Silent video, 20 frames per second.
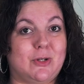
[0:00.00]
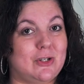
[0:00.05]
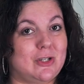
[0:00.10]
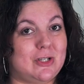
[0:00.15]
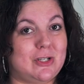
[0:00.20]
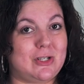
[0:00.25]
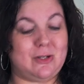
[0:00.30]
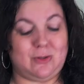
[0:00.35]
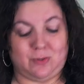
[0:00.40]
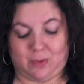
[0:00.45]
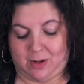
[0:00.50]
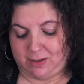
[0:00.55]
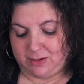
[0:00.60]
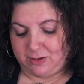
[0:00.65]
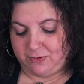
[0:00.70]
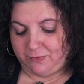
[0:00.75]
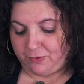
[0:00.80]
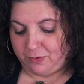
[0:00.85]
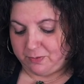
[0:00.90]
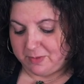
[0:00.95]
just as well
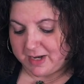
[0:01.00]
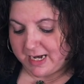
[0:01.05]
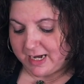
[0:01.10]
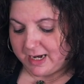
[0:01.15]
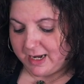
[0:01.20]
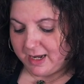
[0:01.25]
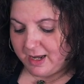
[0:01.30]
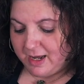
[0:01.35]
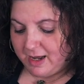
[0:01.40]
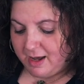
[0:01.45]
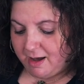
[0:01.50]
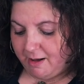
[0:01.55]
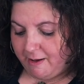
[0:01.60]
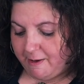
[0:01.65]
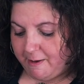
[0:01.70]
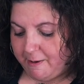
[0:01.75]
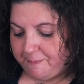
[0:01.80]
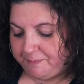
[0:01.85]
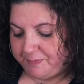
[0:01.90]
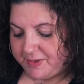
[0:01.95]
for me
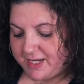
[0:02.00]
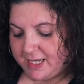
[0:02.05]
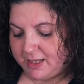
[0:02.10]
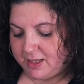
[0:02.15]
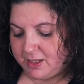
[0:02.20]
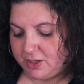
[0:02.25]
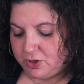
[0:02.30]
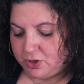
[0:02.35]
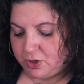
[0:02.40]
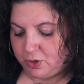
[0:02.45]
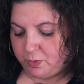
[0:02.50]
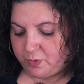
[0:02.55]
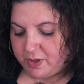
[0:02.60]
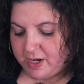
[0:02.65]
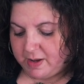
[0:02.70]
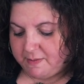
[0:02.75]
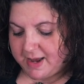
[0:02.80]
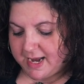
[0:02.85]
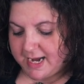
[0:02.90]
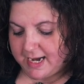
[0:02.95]
in this soup when
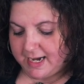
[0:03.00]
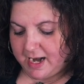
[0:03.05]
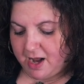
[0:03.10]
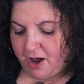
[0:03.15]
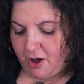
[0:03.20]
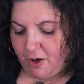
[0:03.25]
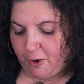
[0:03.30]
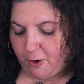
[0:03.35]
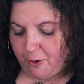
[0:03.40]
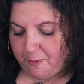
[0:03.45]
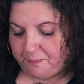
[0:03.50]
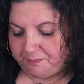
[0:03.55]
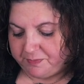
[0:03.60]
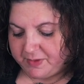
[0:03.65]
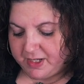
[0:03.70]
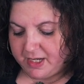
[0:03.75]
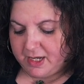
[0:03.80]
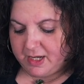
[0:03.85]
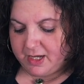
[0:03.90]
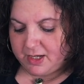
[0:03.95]
I make it at home.
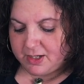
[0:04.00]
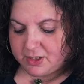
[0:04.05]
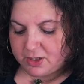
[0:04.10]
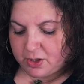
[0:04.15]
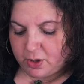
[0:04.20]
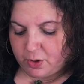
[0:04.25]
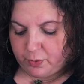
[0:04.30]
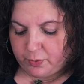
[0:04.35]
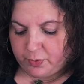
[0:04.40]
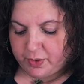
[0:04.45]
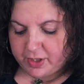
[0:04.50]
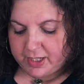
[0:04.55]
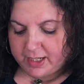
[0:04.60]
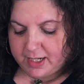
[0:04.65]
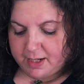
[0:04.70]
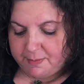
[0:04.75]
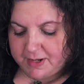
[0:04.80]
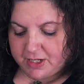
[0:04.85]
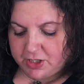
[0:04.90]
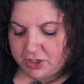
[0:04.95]
So we're going
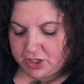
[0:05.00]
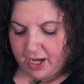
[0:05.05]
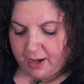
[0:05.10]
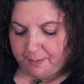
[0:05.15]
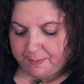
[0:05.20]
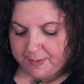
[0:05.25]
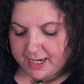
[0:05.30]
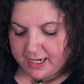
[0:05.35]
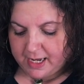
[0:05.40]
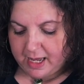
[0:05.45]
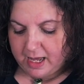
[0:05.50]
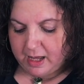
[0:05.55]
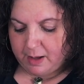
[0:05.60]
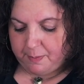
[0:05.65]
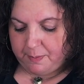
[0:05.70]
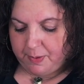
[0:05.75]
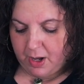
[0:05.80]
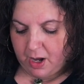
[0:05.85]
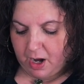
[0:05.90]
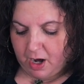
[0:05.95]
to be chopping
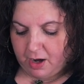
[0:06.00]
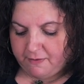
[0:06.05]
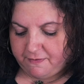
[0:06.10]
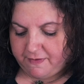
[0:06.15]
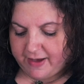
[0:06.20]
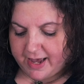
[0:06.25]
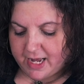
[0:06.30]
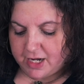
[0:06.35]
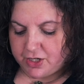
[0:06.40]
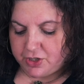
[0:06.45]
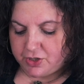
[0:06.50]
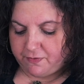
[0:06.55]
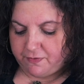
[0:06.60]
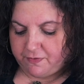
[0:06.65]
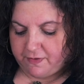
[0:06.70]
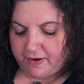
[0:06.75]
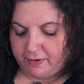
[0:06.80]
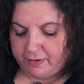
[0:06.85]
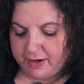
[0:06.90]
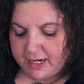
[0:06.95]
up our veg
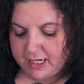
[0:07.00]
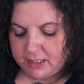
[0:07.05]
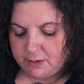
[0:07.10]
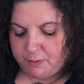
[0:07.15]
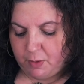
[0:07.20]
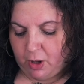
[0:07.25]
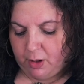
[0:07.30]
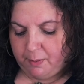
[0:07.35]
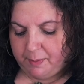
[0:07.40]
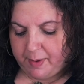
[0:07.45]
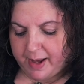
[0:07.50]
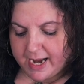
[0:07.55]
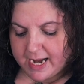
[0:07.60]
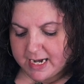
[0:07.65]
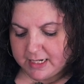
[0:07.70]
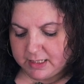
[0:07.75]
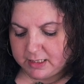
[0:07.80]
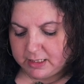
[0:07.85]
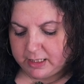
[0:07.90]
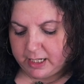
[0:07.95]
very small
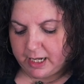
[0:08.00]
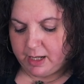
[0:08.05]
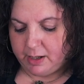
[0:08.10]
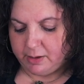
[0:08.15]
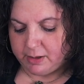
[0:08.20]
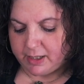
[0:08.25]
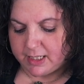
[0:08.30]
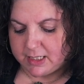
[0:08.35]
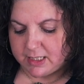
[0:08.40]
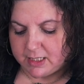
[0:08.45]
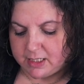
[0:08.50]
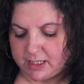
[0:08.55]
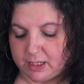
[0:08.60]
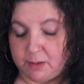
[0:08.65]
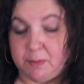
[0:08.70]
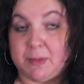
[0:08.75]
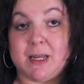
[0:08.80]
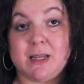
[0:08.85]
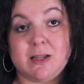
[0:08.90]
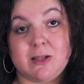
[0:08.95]
bites, because it's going
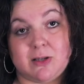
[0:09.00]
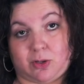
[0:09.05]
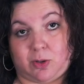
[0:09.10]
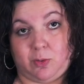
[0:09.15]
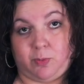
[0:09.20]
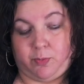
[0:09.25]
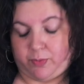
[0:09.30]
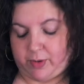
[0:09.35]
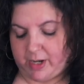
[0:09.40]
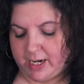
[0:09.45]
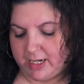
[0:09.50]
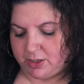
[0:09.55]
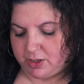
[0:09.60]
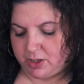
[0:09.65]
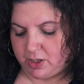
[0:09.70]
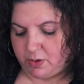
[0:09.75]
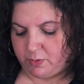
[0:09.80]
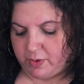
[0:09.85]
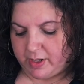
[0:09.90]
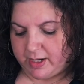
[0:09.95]
to be a soup, right?
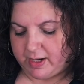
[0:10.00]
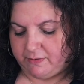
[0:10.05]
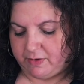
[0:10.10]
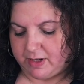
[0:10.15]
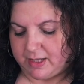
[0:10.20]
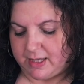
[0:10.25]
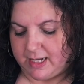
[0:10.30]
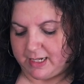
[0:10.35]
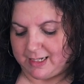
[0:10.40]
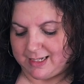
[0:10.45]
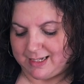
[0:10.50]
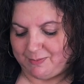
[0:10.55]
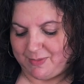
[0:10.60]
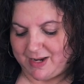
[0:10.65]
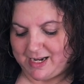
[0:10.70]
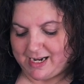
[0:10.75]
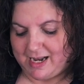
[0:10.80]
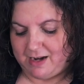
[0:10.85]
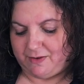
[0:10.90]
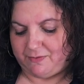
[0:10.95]
So you want everything to be
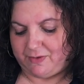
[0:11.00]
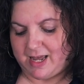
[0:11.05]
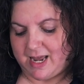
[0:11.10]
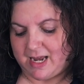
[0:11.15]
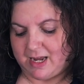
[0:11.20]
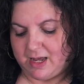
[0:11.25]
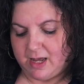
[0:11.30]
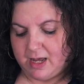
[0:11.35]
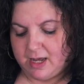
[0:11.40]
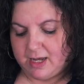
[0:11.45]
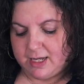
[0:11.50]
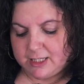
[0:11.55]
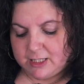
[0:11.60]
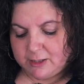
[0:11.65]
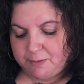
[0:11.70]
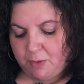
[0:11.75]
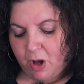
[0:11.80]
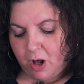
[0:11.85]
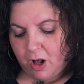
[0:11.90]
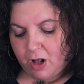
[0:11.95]
kind of like
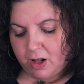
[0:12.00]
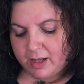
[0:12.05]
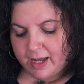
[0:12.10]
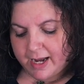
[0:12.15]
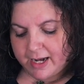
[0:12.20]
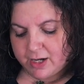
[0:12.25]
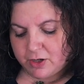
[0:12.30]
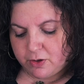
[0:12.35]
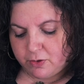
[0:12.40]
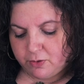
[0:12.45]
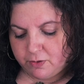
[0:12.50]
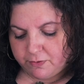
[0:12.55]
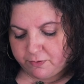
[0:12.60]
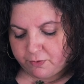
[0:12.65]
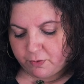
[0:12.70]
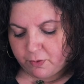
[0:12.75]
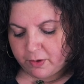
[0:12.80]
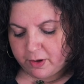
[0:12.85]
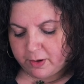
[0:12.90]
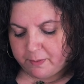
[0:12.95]
small and
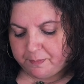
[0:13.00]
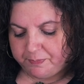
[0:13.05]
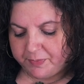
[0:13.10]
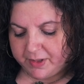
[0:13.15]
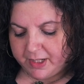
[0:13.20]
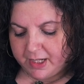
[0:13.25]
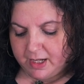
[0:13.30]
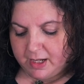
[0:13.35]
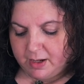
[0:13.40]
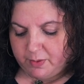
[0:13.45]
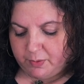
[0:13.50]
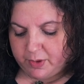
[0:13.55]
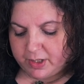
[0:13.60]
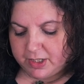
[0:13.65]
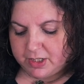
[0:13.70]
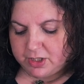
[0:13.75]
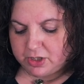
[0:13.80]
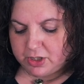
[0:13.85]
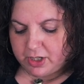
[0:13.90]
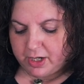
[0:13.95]
uniform. We're going
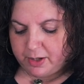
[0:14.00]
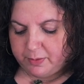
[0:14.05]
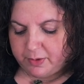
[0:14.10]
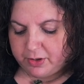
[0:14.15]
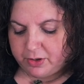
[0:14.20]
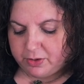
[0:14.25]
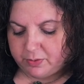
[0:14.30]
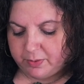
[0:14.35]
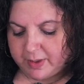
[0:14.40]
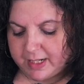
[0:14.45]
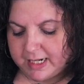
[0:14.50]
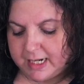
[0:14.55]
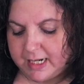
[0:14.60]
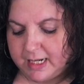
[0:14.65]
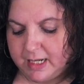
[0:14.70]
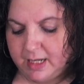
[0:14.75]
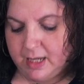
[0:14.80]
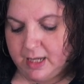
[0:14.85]
to start with 3